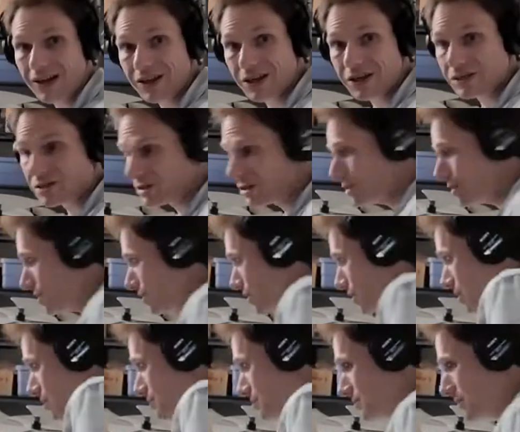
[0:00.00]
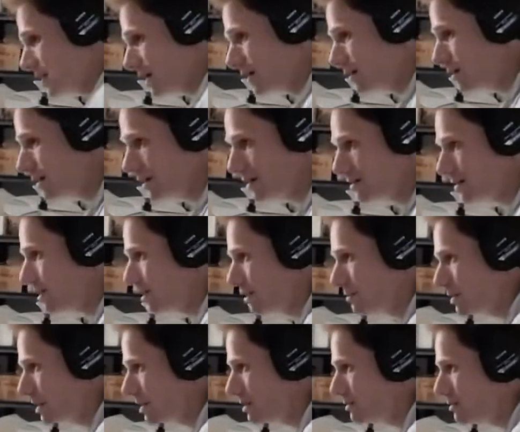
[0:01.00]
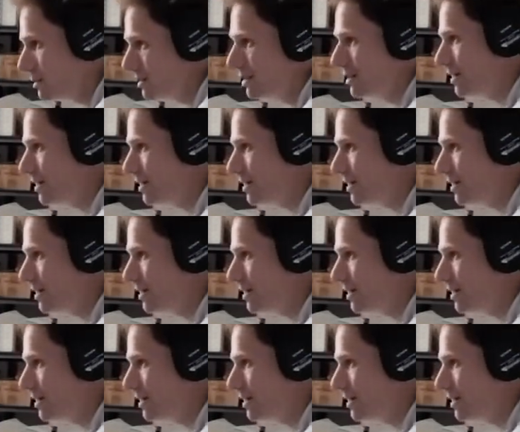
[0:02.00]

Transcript: I think it's cool. I mean,